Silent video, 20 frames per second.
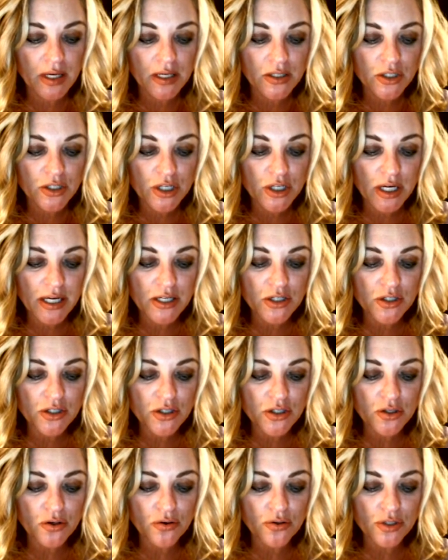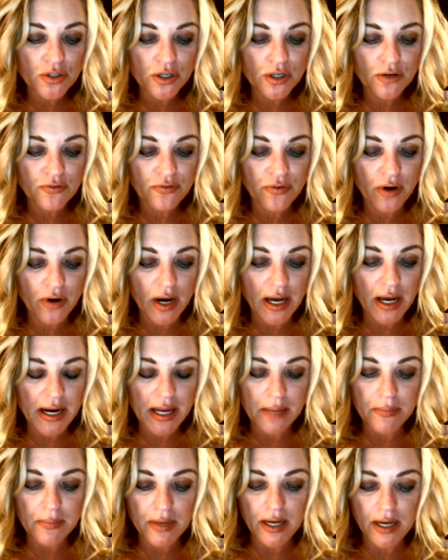changes course on Friday,
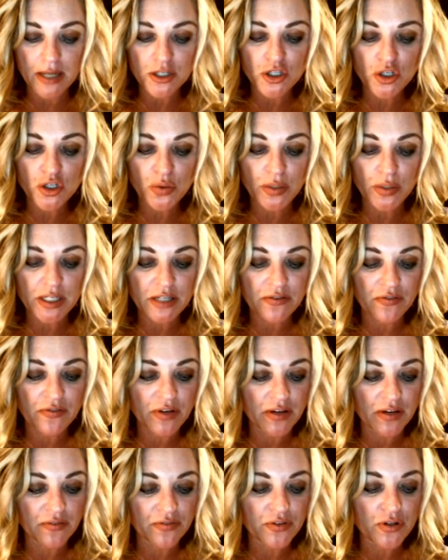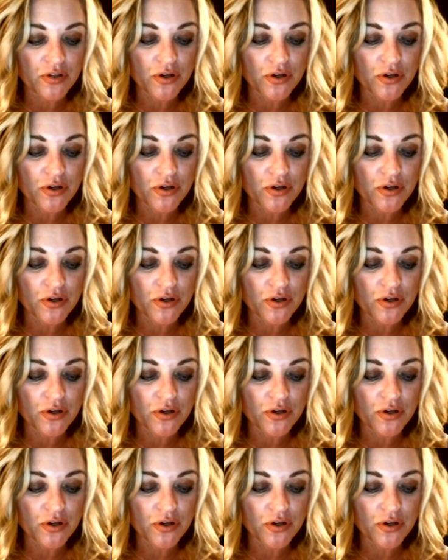March 25th,